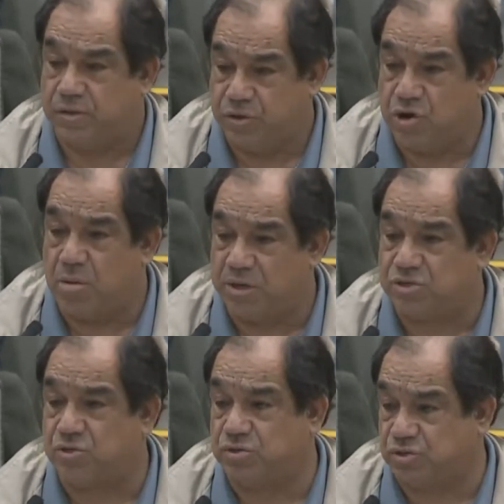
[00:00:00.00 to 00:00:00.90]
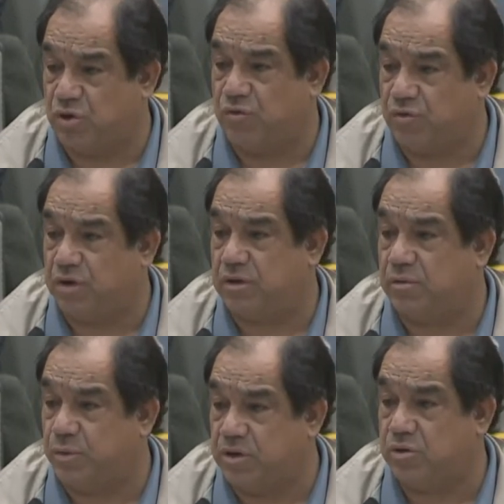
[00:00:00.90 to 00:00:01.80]
Do you know how much those
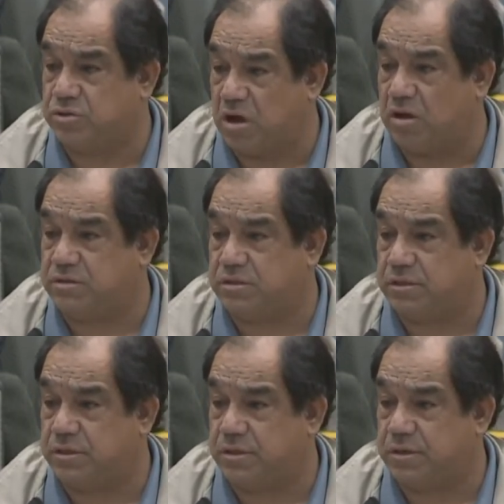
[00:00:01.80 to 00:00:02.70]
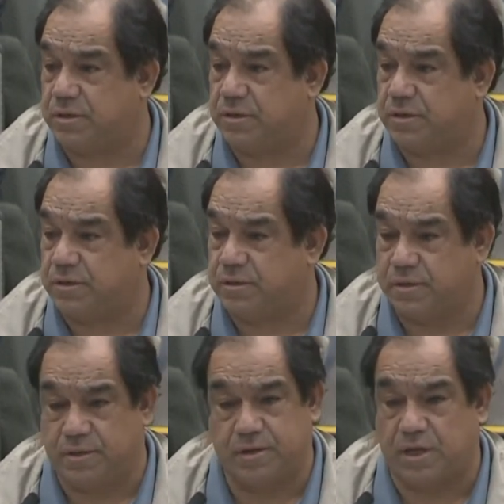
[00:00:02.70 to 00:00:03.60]
storefront windows cost?
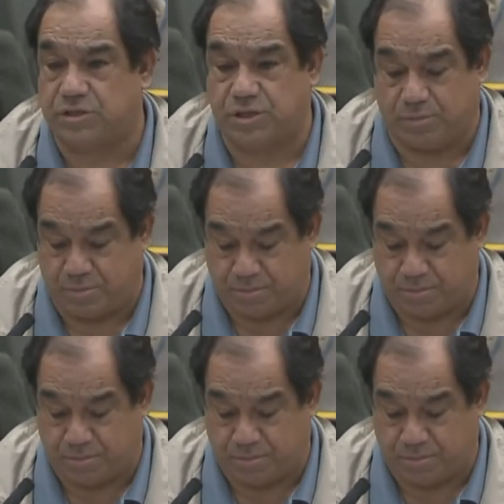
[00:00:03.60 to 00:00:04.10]
They're not cheap.